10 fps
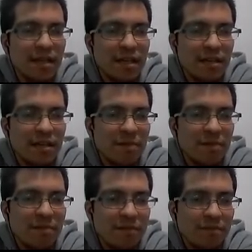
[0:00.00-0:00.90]
but
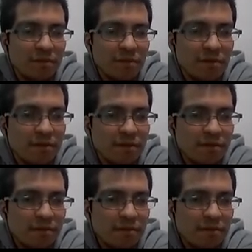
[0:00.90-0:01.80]
before
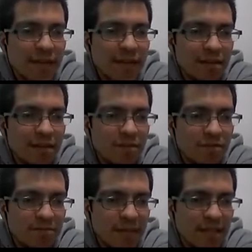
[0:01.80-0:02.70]
we had some
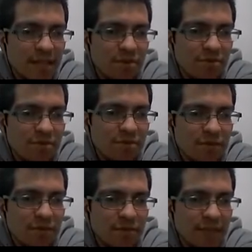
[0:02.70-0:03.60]
magnitudes
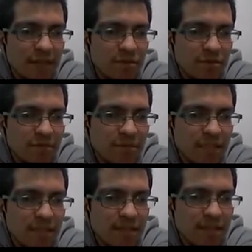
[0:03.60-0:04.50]
from the cross match,